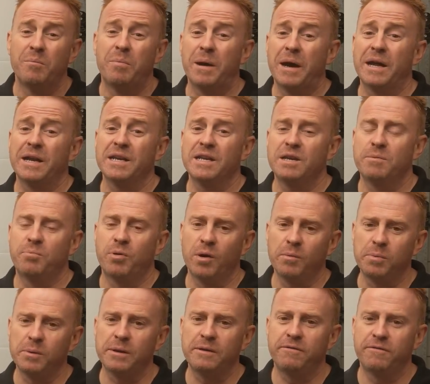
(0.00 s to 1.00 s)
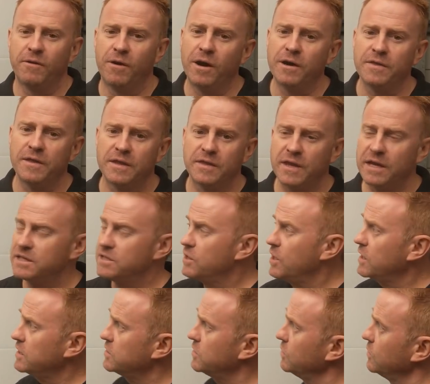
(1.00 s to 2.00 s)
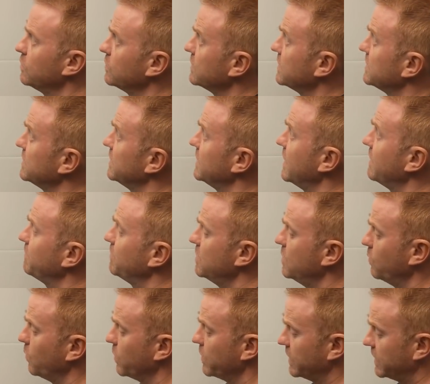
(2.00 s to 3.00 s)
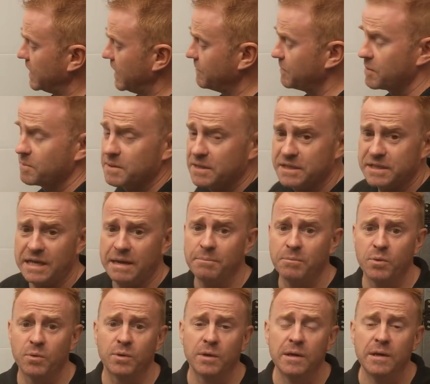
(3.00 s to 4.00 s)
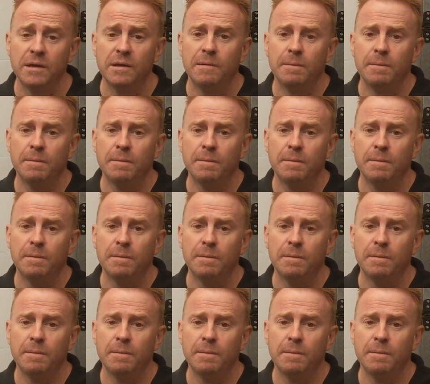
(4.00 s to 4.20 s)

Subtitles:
But you probably find that they take too long to set up and you want to keep them assembled.